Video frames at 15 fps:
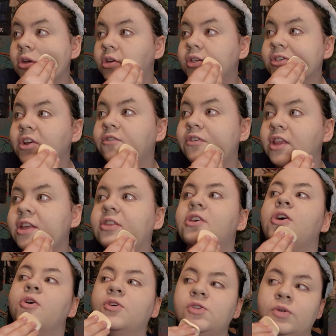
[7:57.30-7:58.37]
So I feel like the
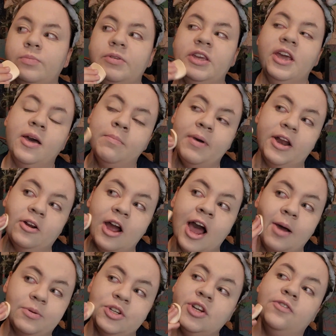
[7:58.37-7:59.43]
host would be a better
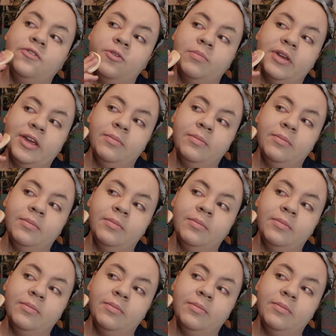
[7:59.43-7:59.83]
option for me